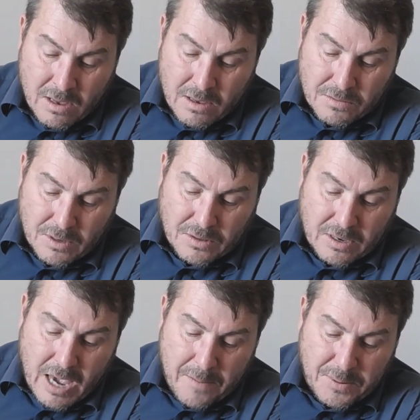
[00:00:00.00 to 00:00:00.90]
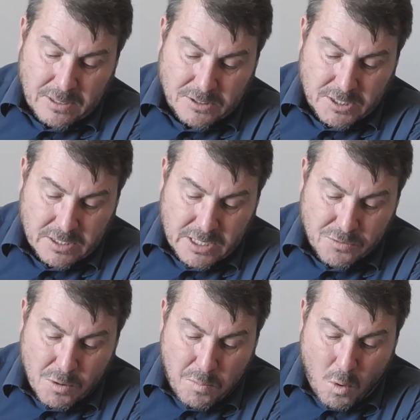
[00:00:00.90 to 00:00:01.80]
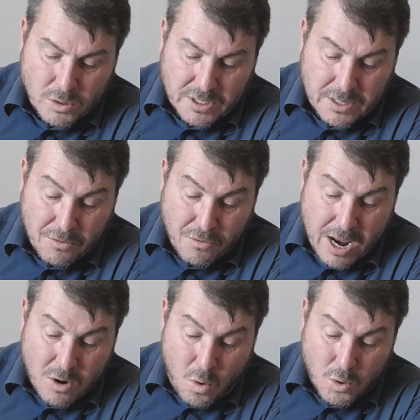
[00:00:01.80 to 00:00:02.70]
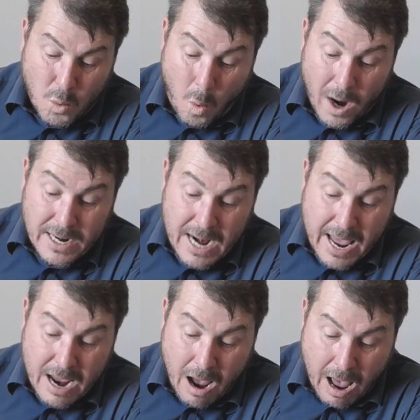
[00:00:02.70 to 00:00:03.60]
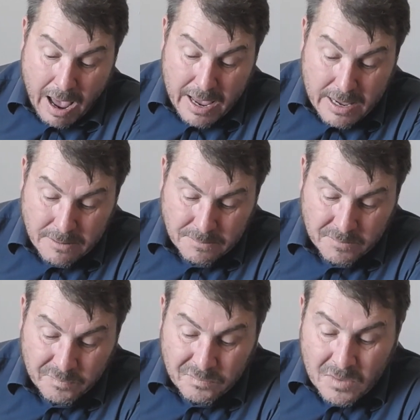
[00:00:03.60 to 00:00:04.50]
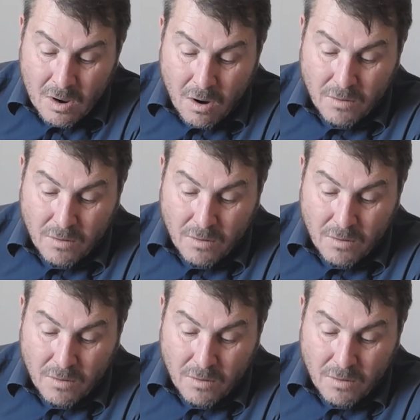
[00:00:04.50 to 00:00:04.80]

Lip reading: that the capital city reported a record one-day high of